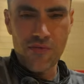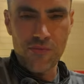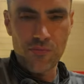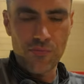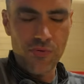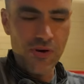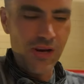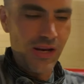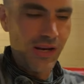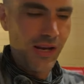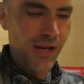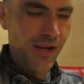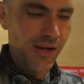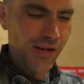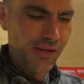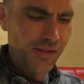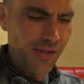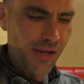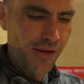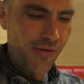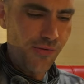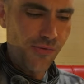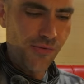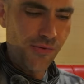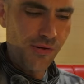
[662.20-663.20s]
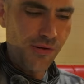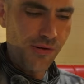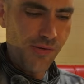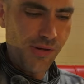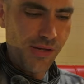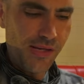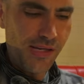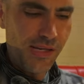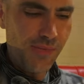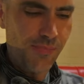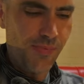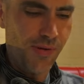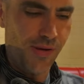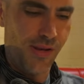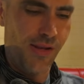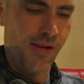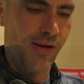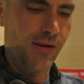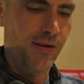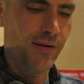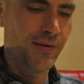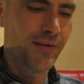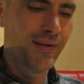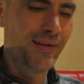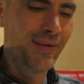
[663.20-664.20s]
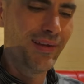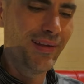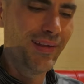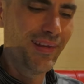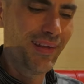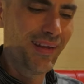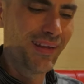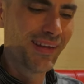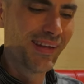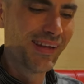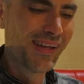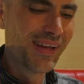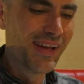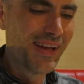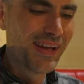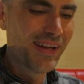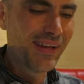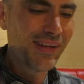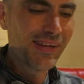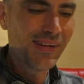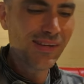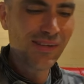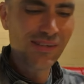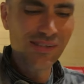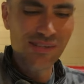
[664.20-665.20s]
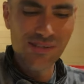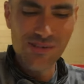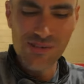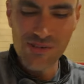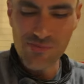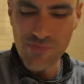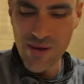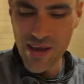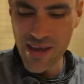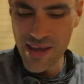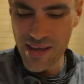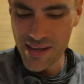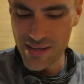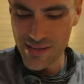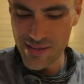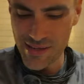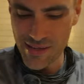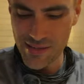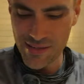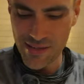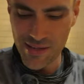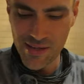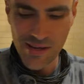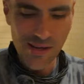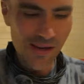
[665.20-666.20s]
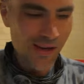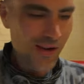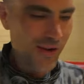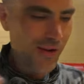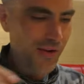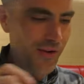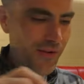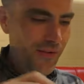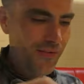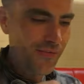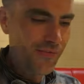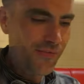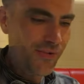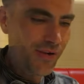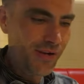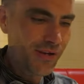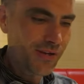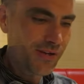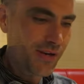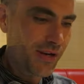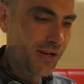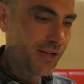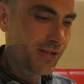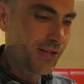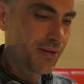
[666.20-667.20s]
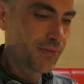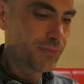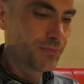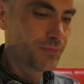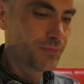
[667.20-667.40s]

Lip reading: having bread. I was like, what do I dip it in? I used to use my hand, actually. Very strange.